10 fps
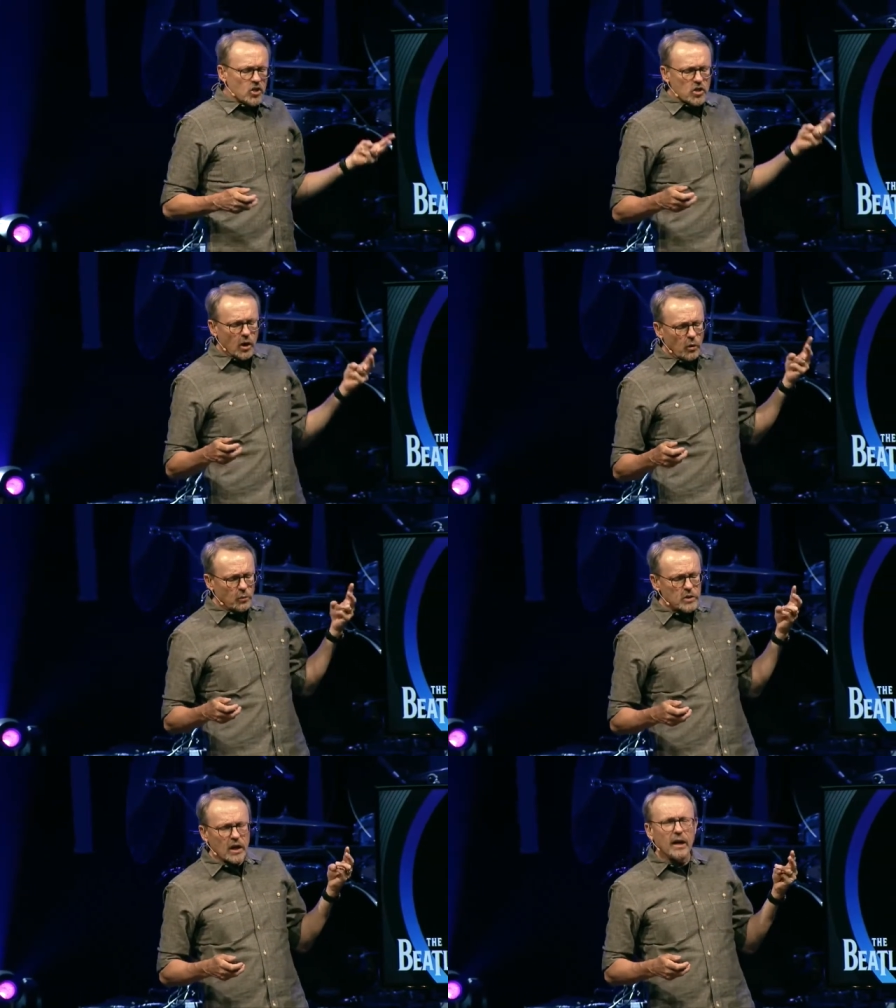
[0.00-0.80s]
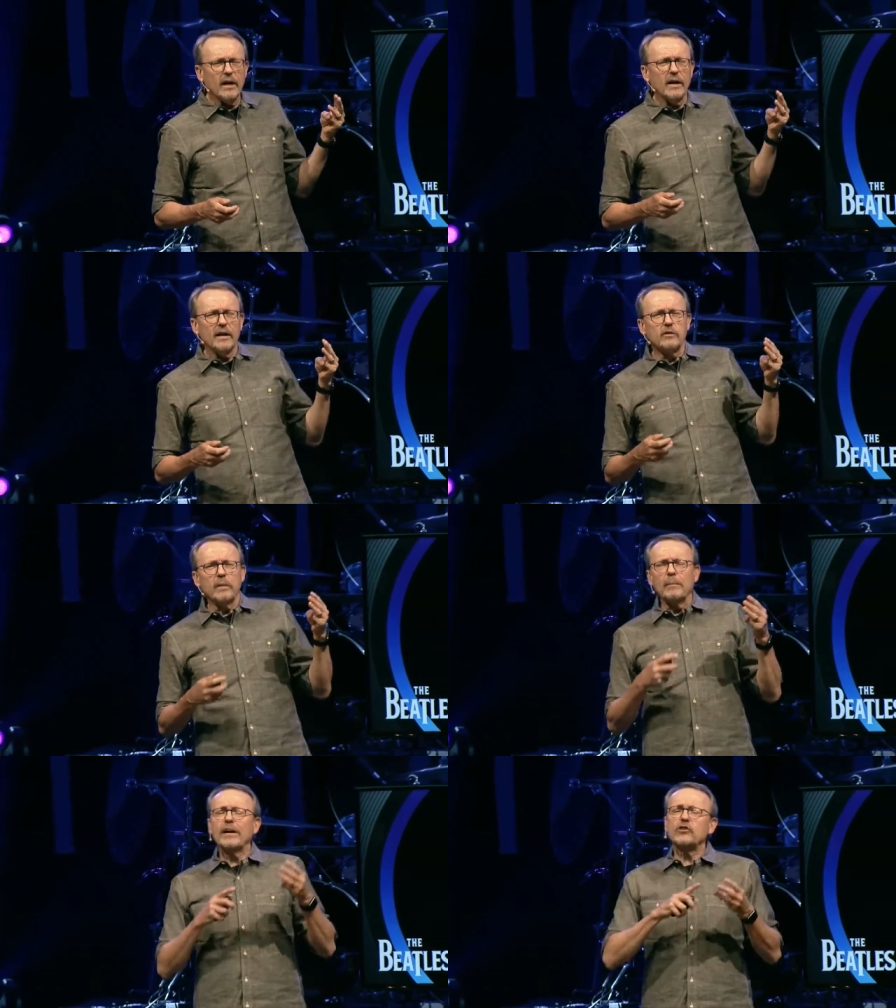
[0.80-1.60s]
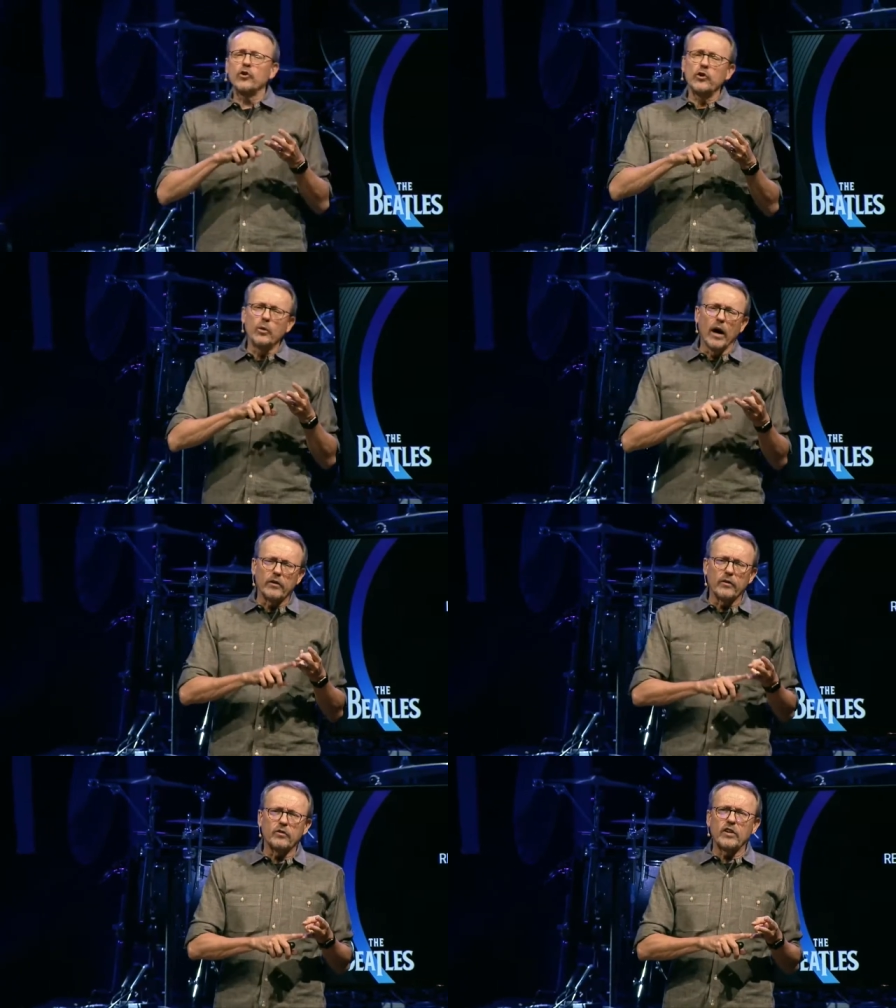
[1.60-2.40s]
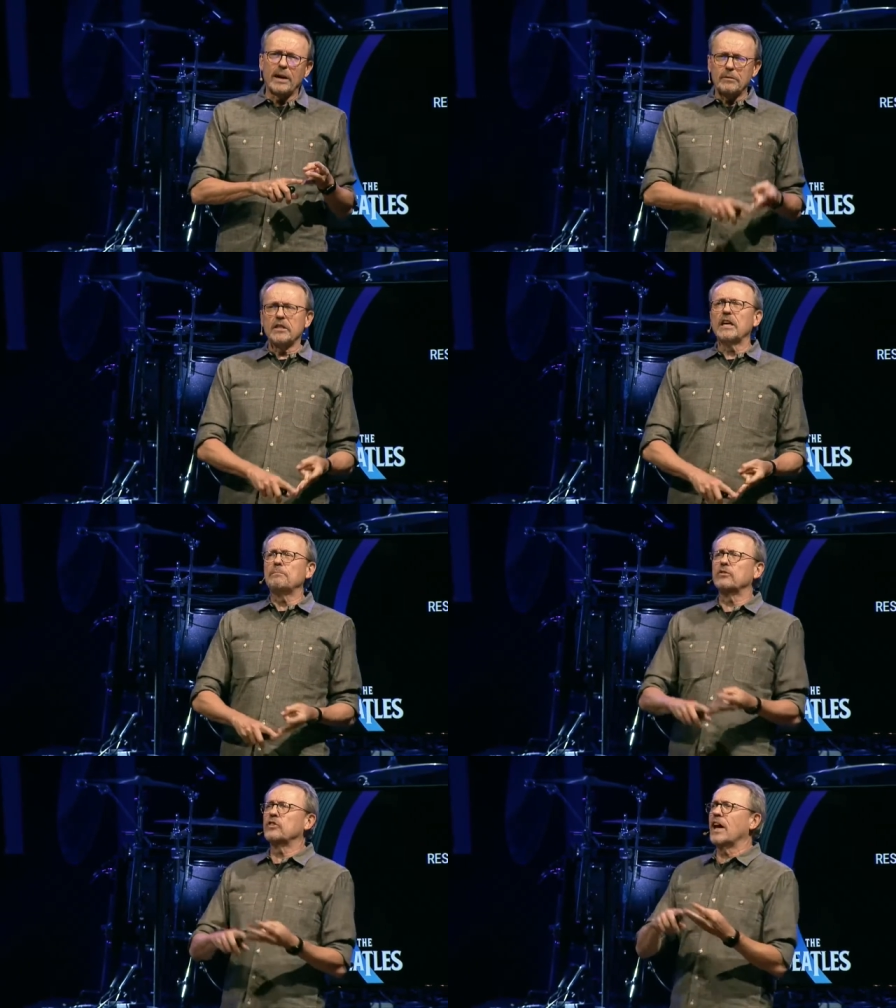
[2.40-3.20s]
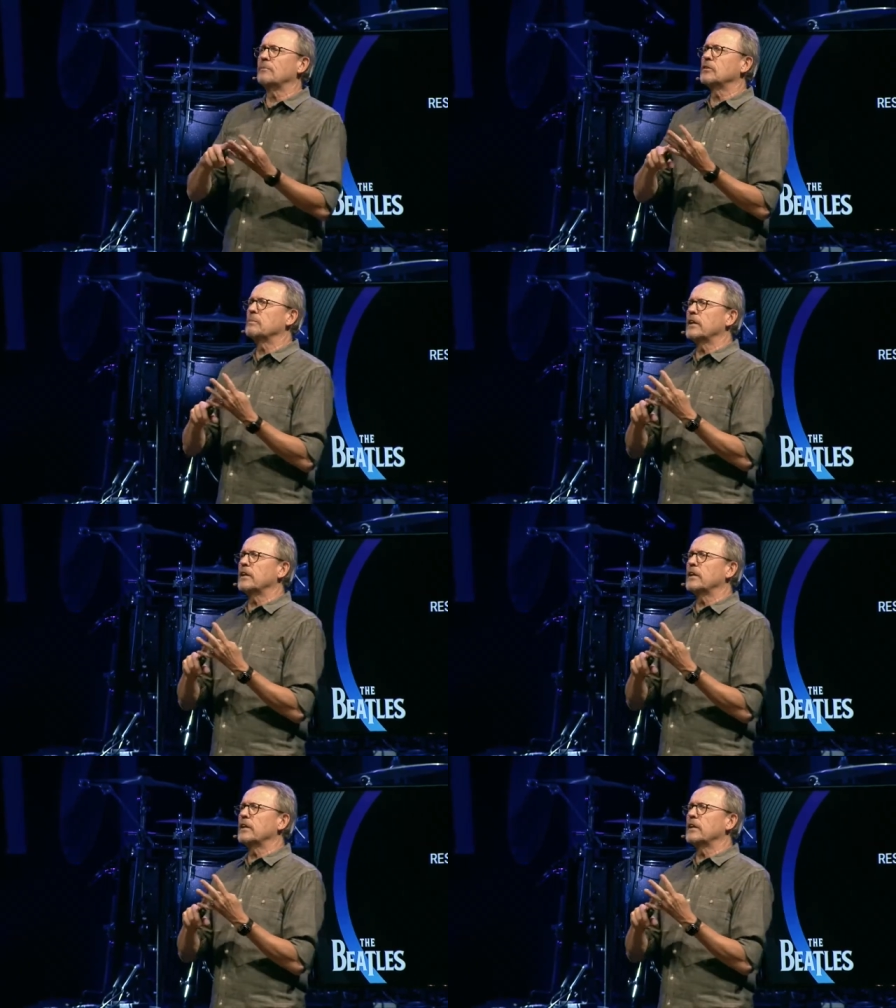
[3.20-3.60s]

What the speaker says: Don't make sure you honor the Sabbath, keep the Sabbath.